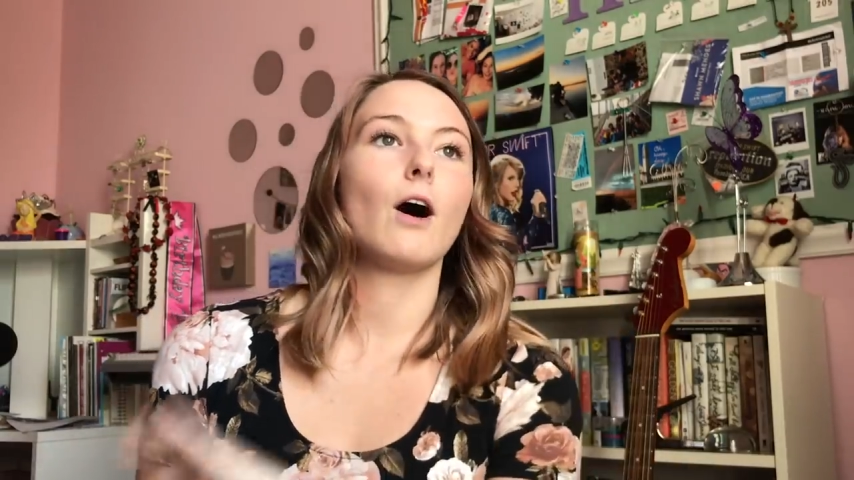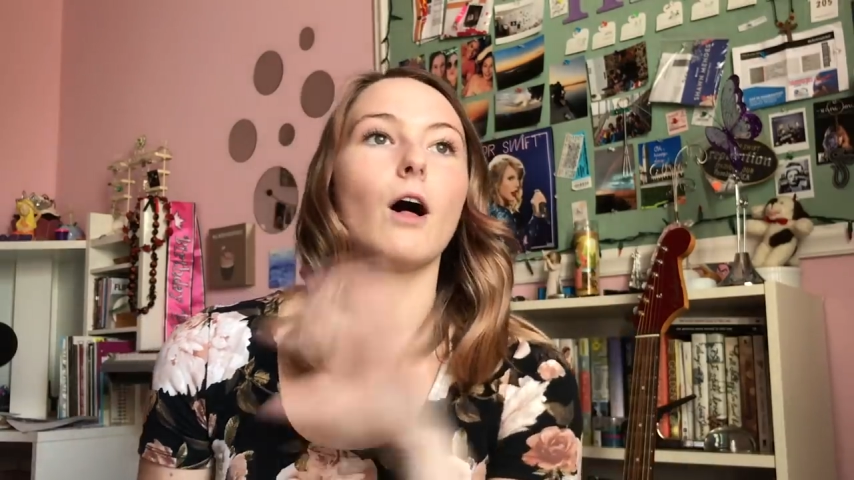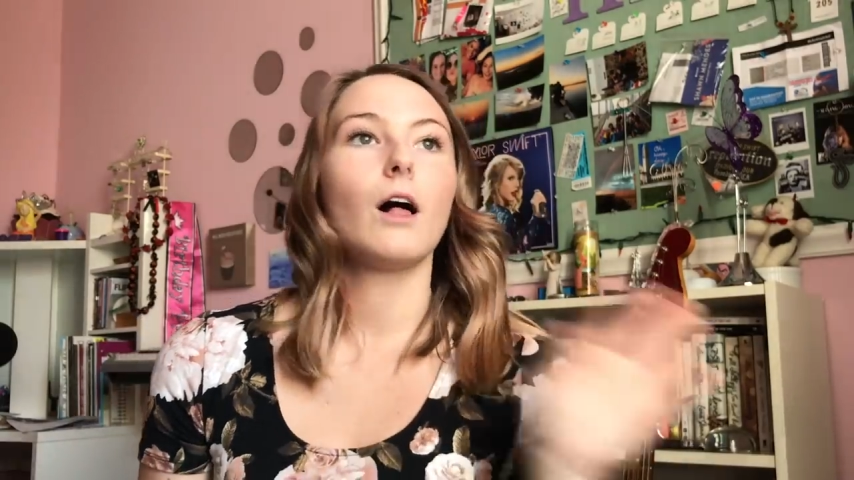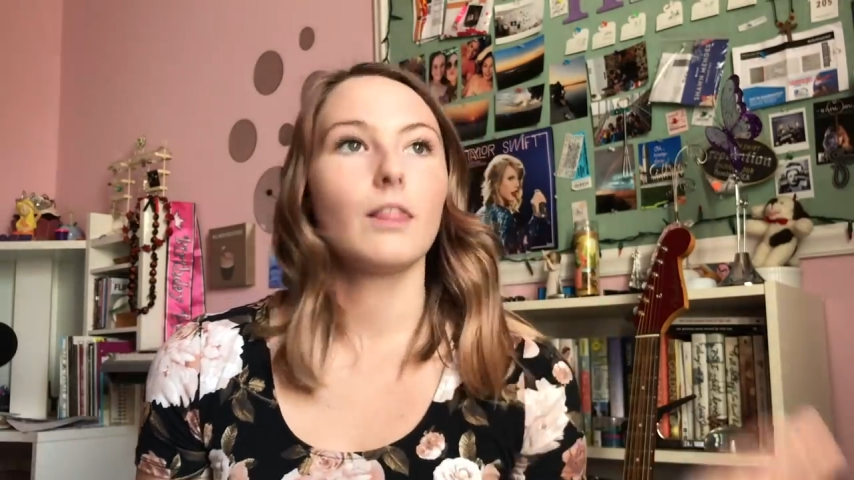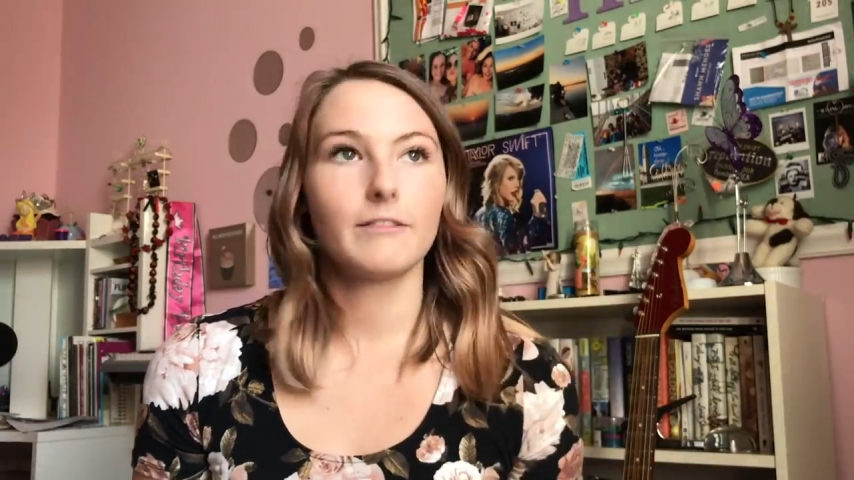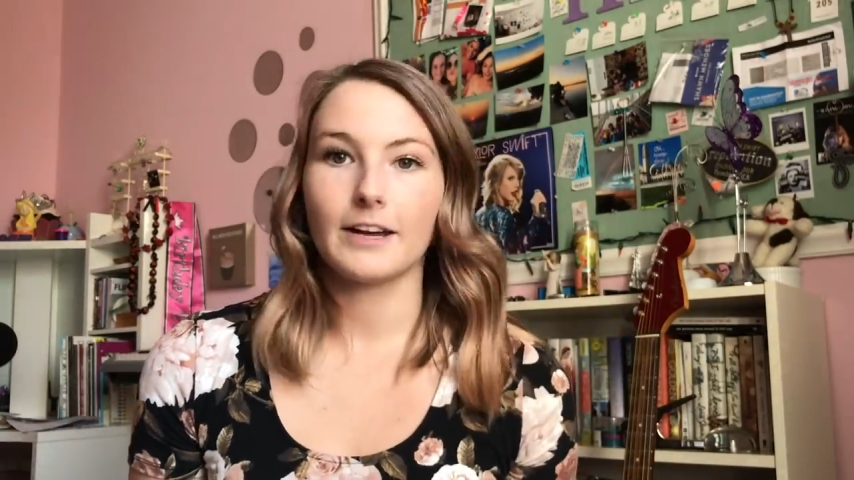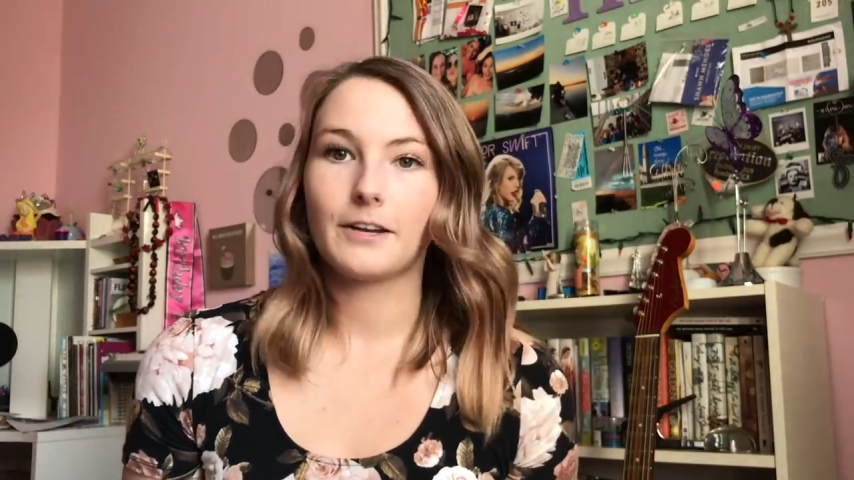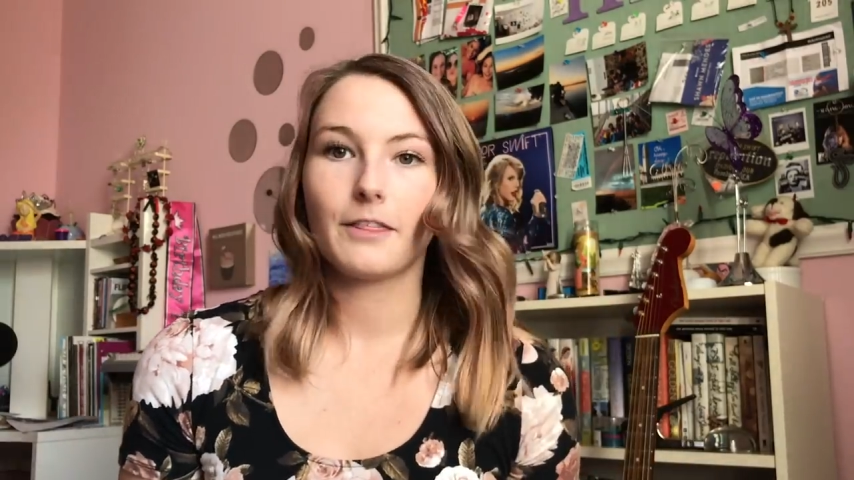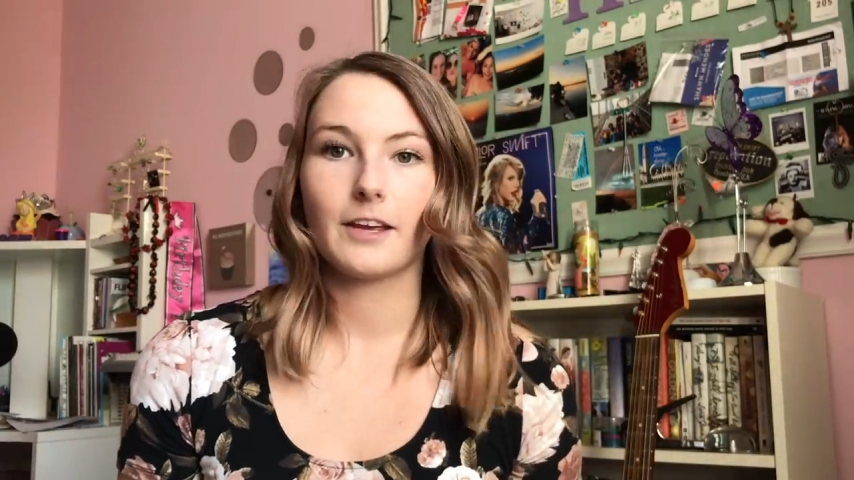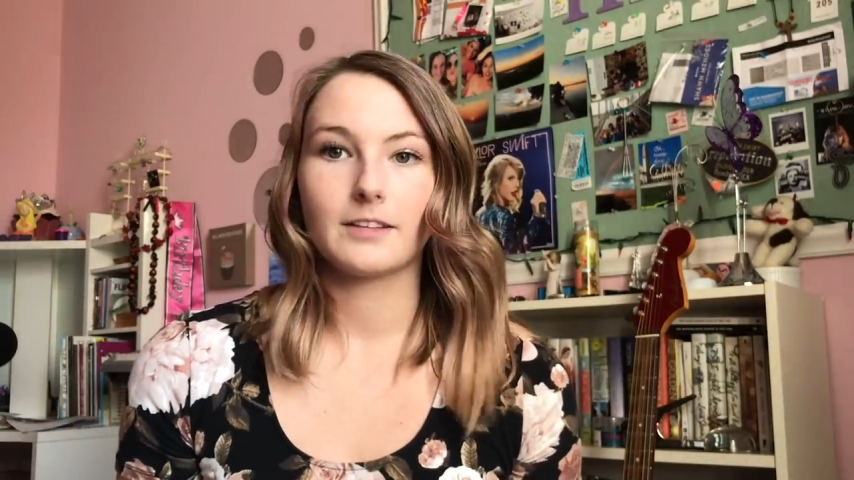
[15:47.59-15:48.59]
all the
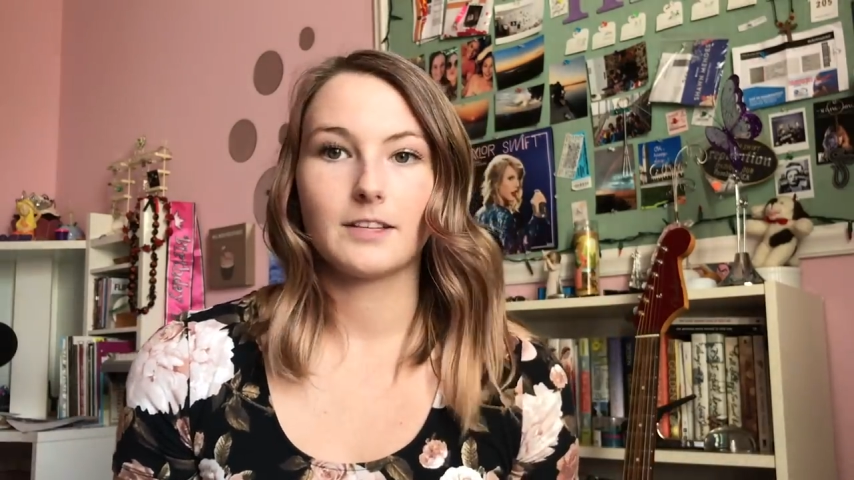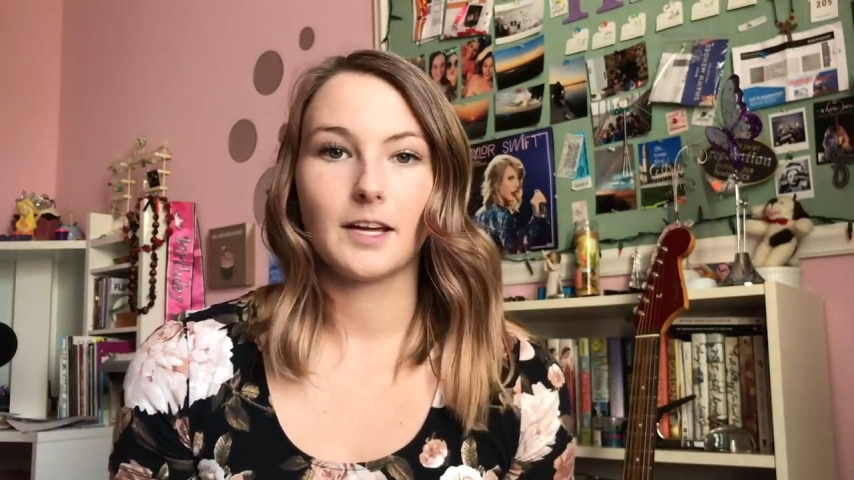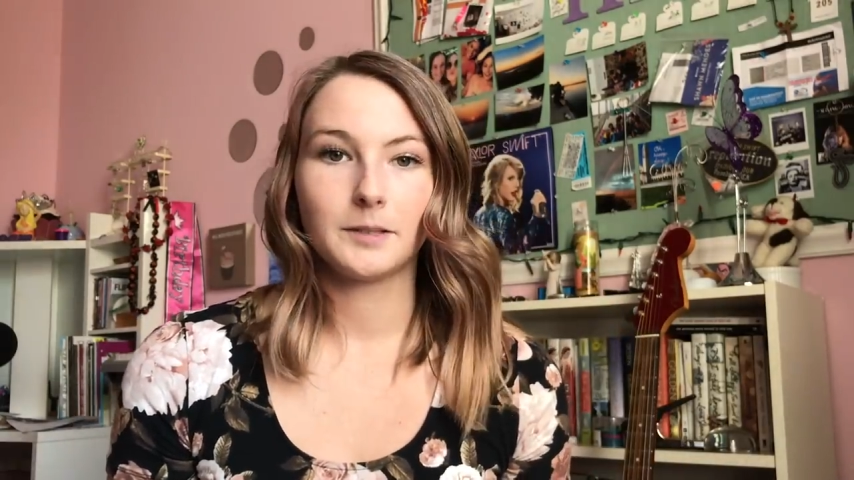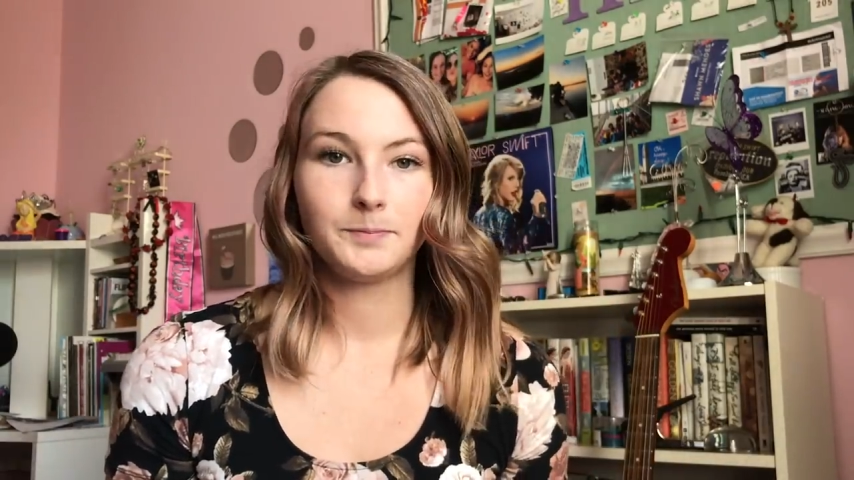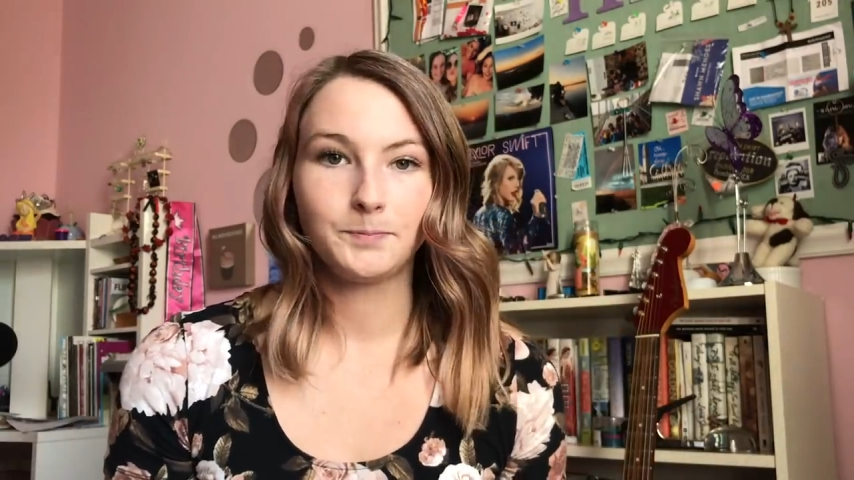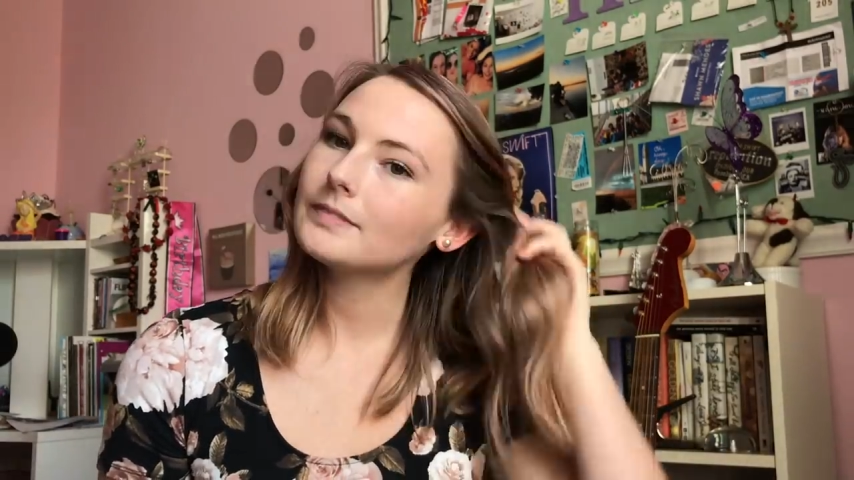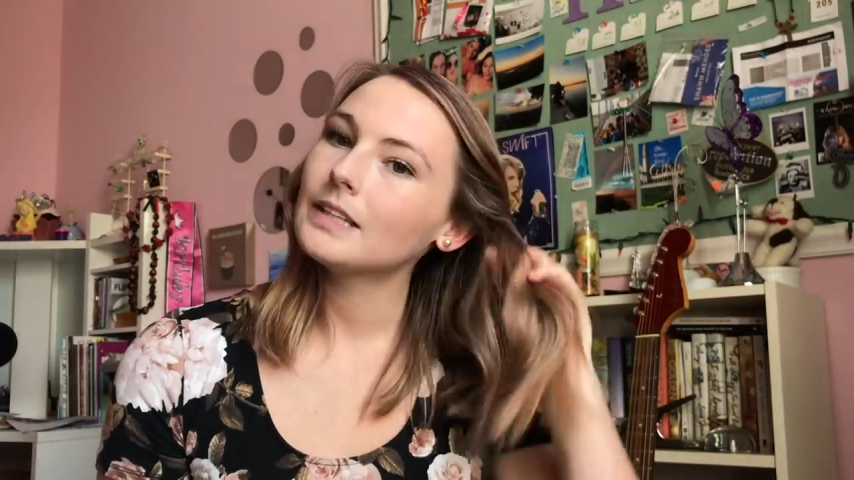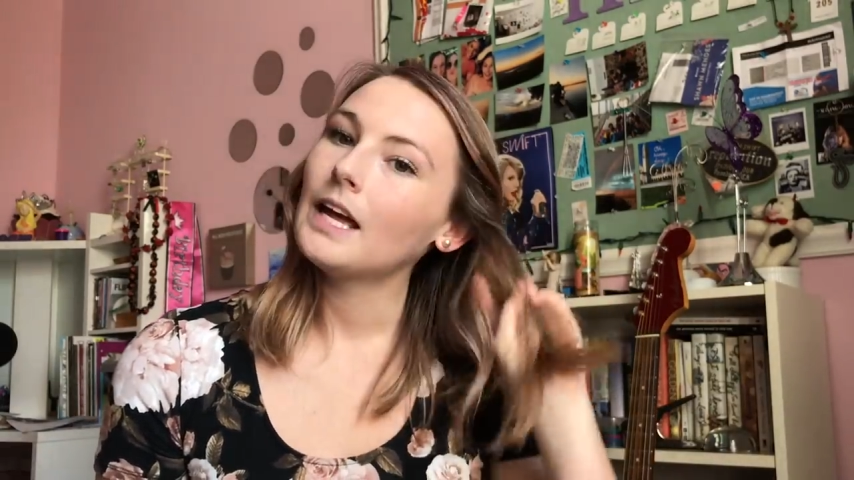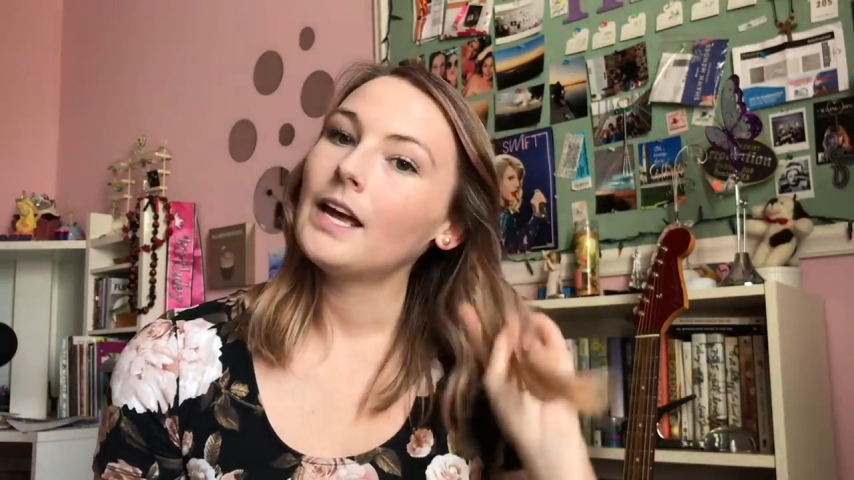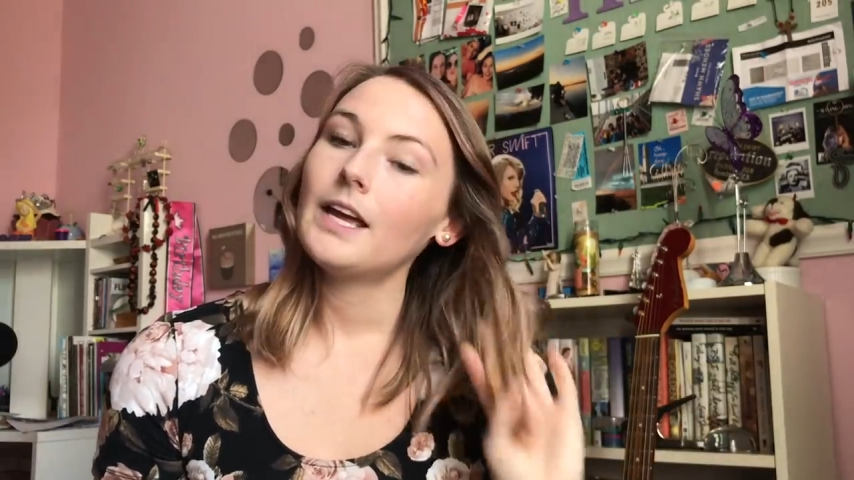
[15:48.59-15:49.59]
final things done.